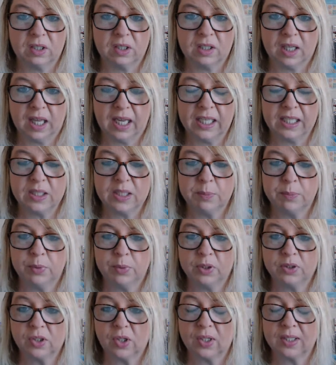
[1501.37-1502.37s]
clients
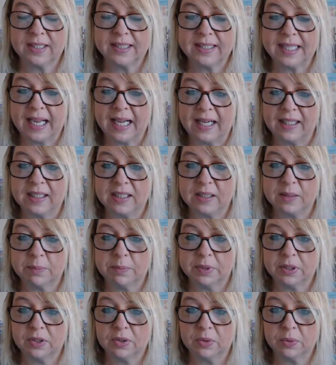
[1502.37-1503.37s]
booked on sailings
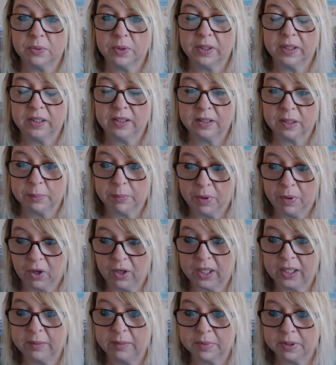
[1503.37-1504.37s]

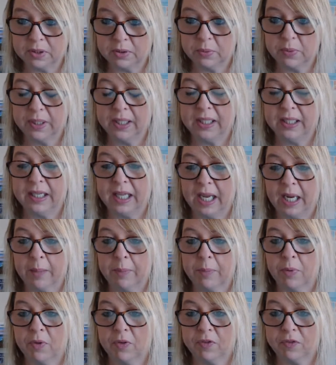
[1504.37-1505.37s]
departing between
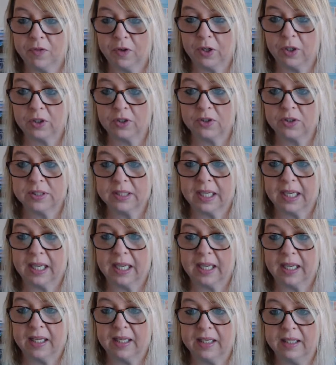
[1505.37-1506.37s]
April 1st
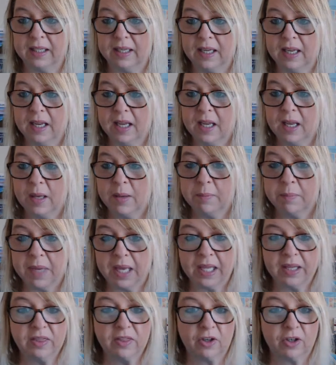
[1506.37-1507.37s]
and
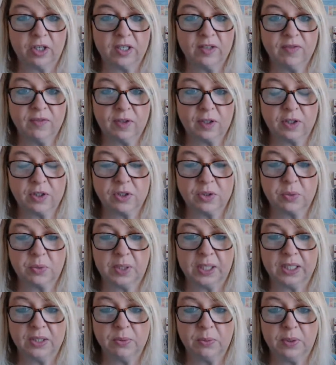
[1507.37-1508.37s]
May 31st,
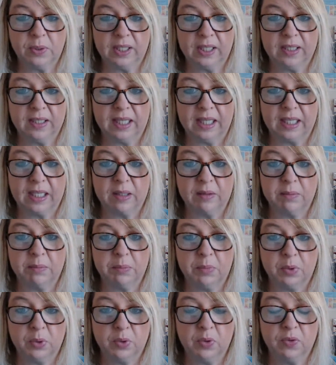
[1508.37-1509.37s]
2020, they can
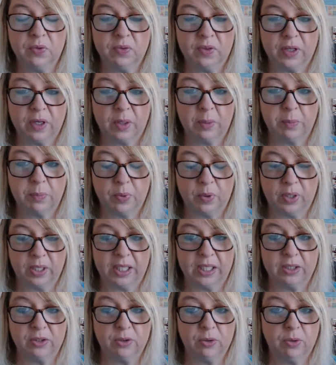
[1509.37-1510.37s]
move their
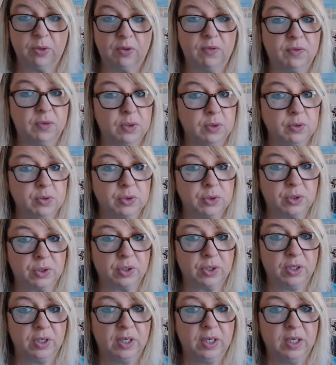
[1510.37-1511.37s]
booking to a
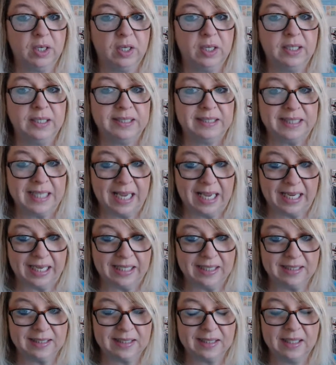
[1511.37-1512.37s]
future
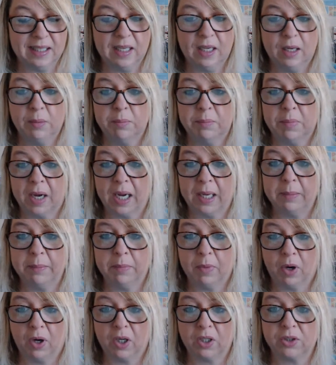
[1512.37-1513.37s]
date by
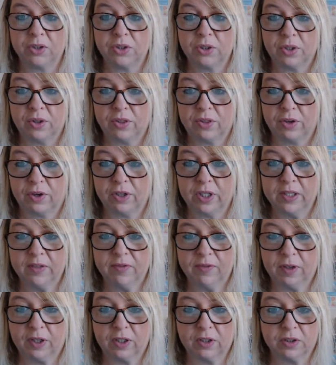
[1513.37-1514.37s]
March
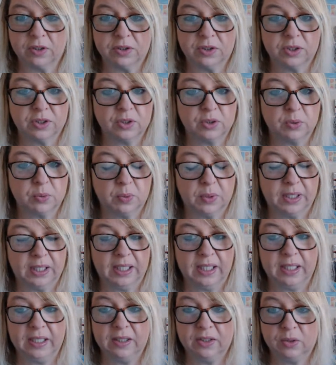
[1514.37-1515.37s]
31st,
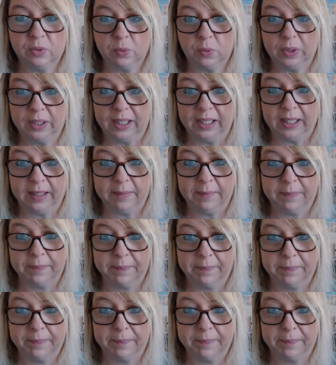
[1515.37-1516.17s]
2020.